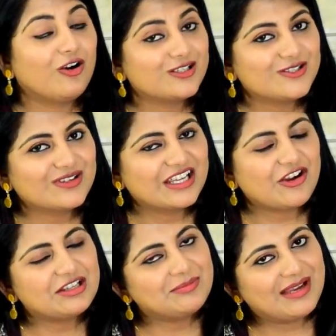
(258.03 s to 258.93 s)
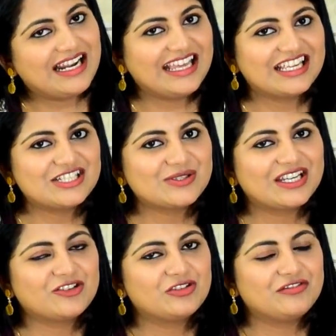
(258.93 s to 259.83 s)
Also click on the bell icon to
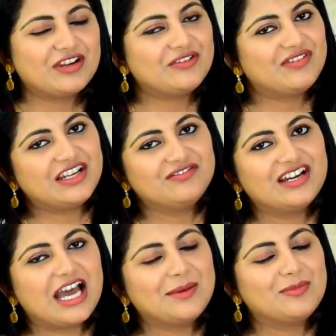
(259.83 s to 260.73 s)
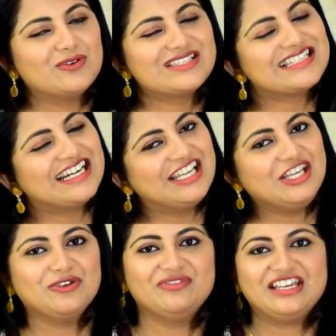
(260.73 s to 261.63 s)
get notified whenever I post a
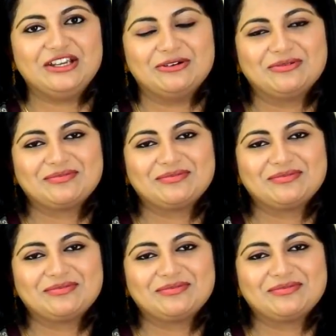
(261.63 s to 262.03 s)
new video.